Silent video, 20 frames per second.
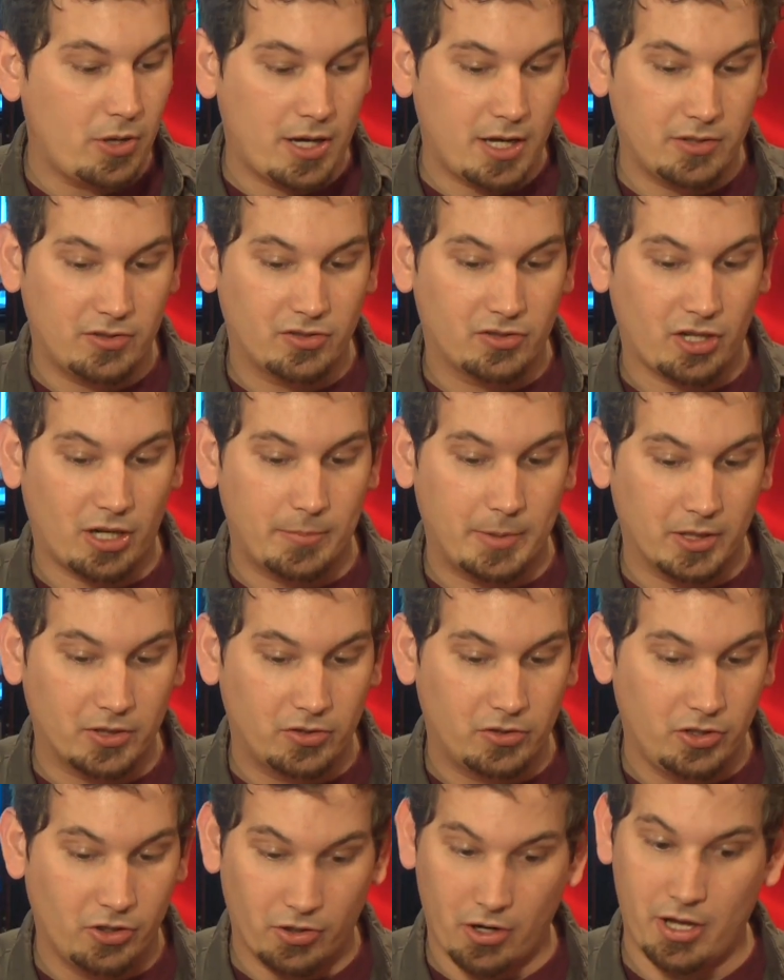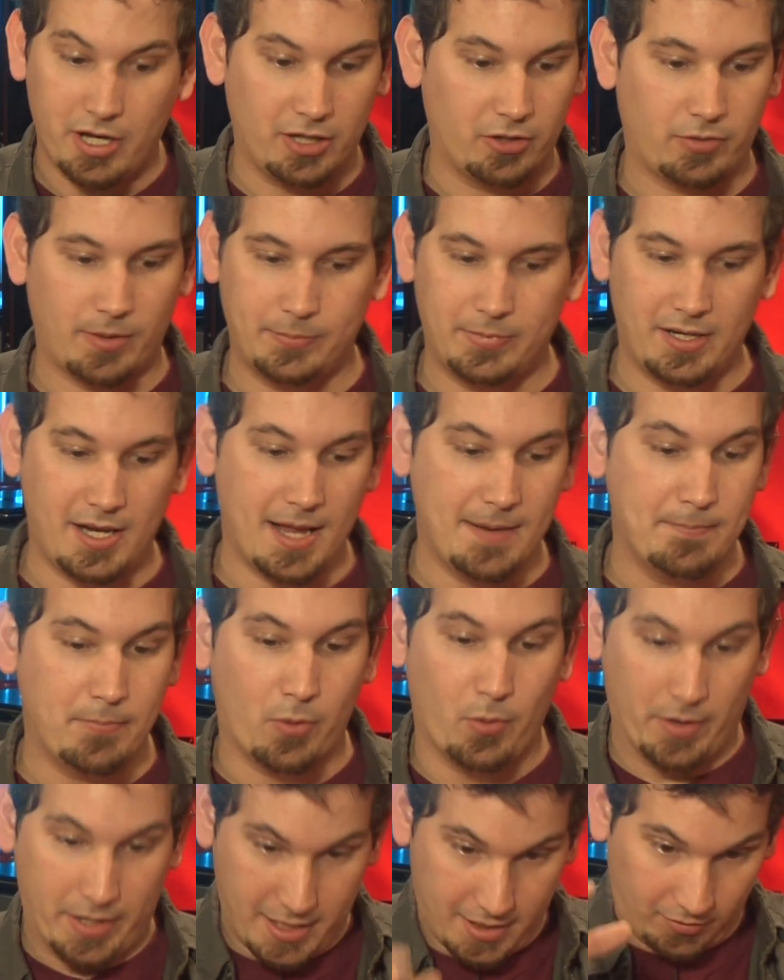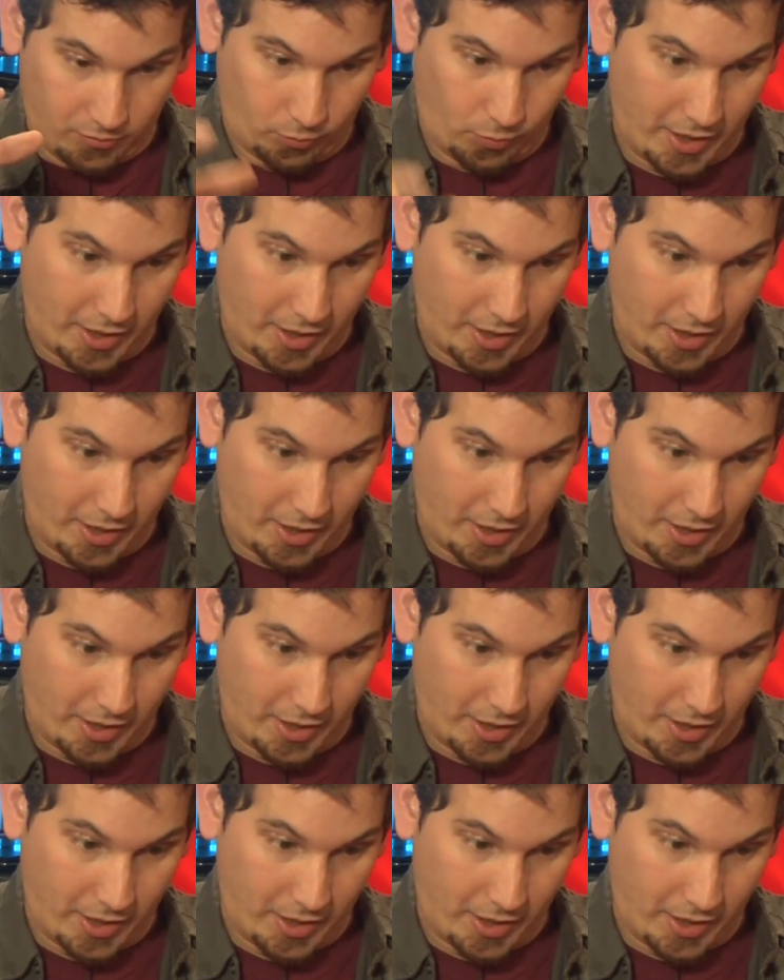go down to Starbucks, your unencrypted endpoint is